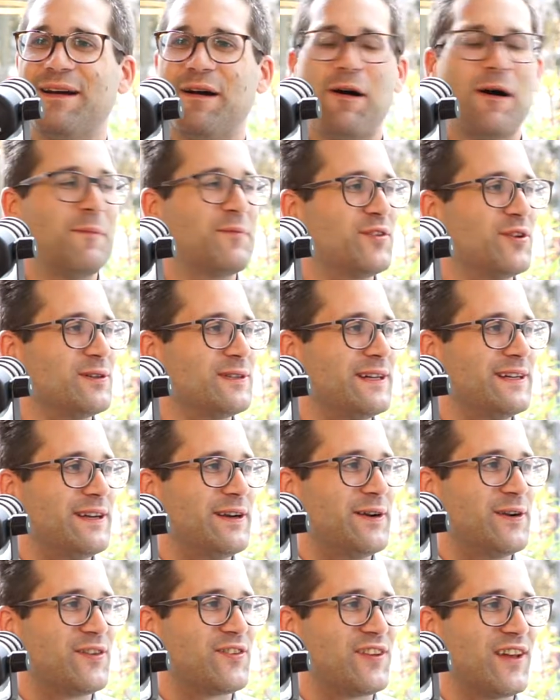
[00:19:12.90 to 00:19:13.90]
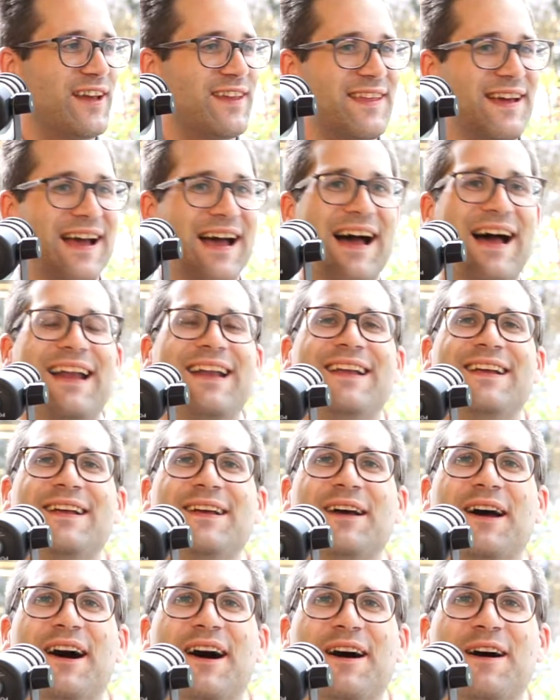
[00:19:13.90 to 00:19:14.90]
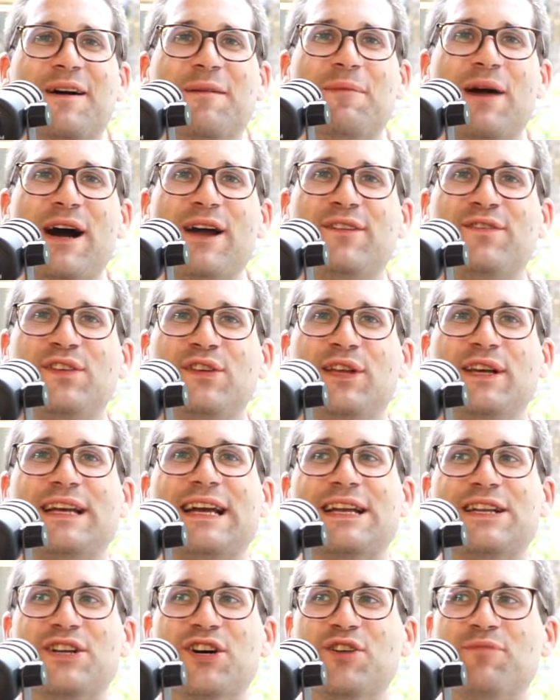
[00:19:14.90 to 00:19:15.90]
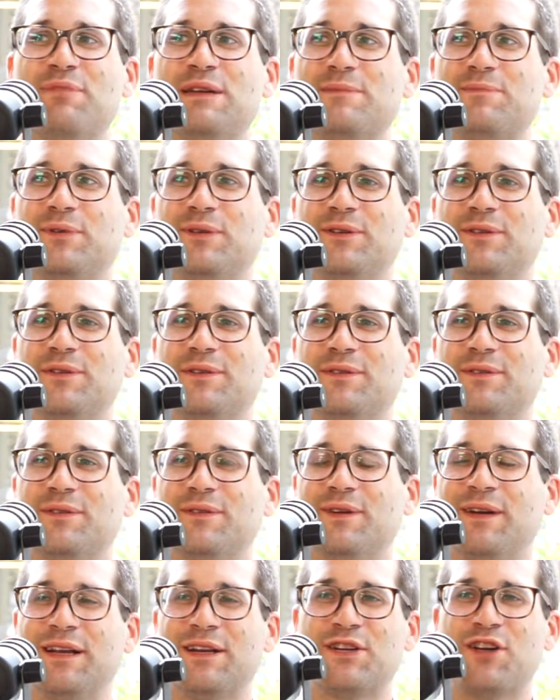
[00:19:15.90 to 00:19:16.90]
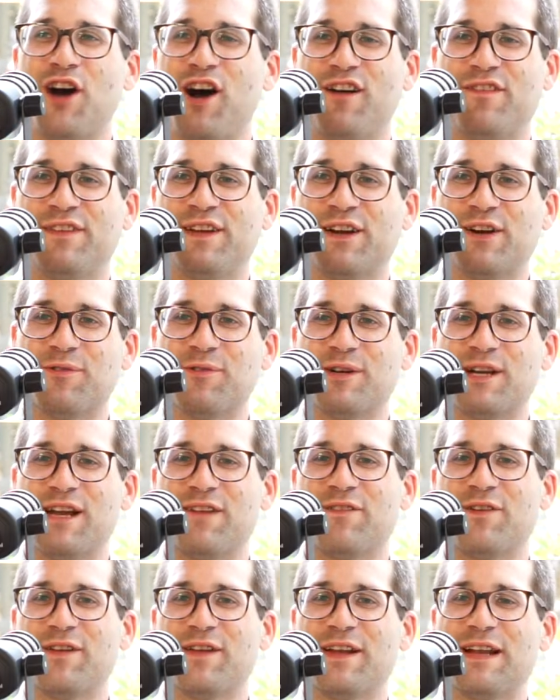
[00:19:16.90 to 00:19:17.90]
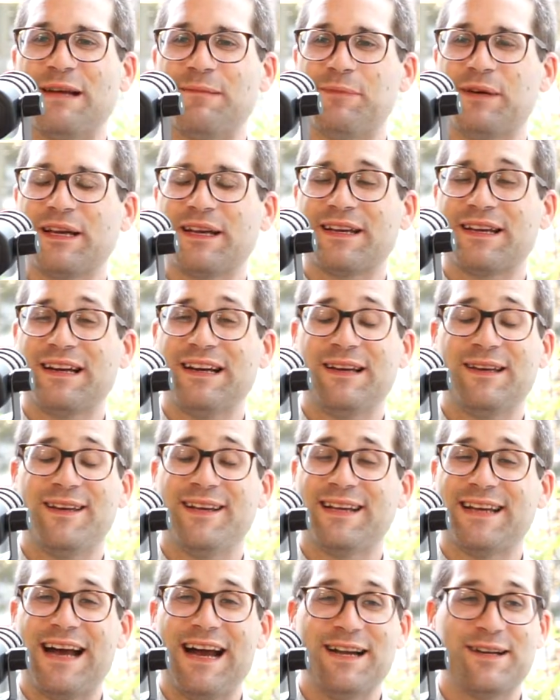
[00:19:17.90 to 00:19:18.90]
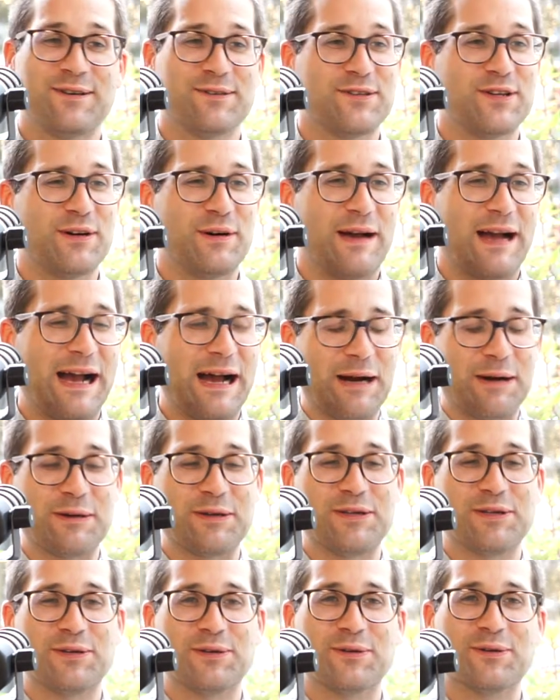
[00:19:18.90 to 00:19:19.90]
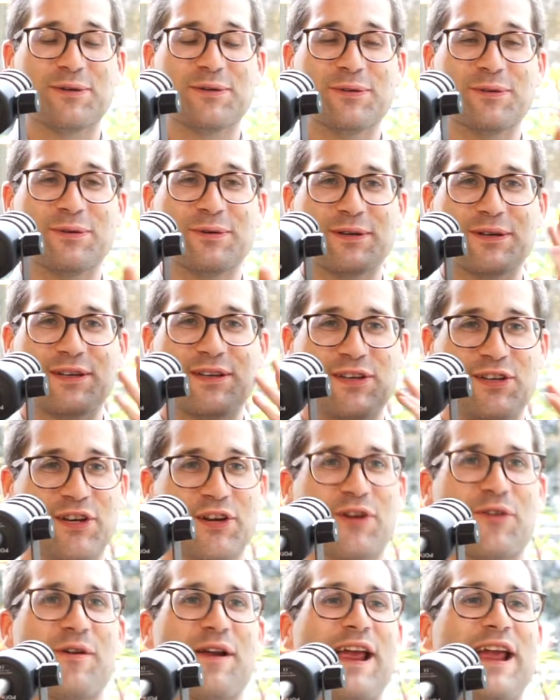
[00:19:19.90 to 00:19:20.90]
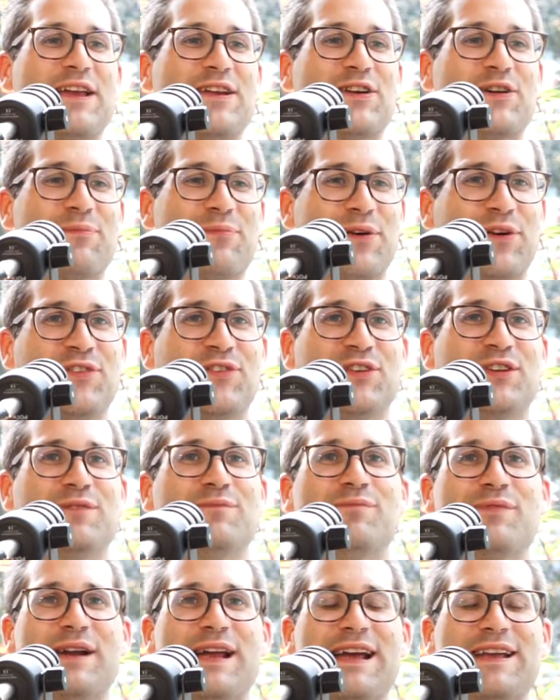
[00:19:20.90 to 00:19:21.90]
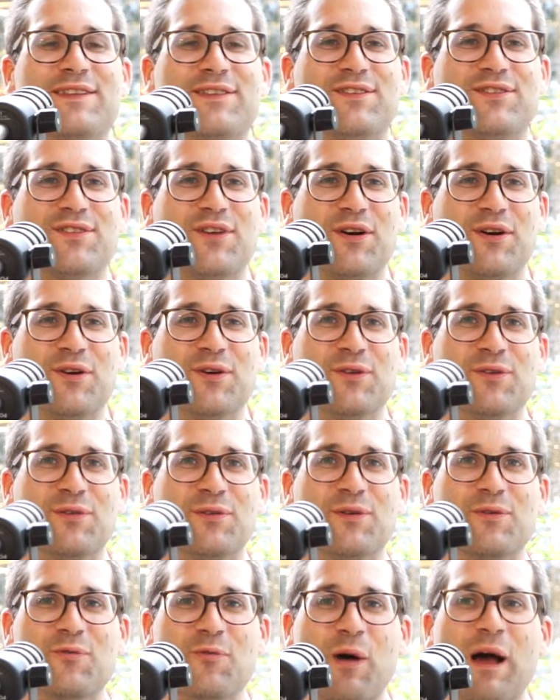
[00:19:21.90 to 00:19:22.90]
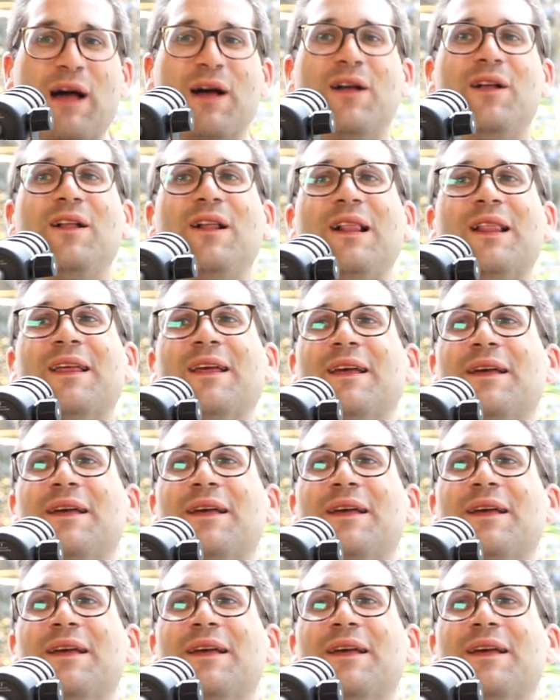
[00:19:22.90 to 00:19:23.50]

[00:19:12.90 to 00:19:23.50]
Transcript: Oh, I'm so glad to hear you say that. I feel like I know people in coffee or whatever that I'm like I don't know how you curate your personal brand so well.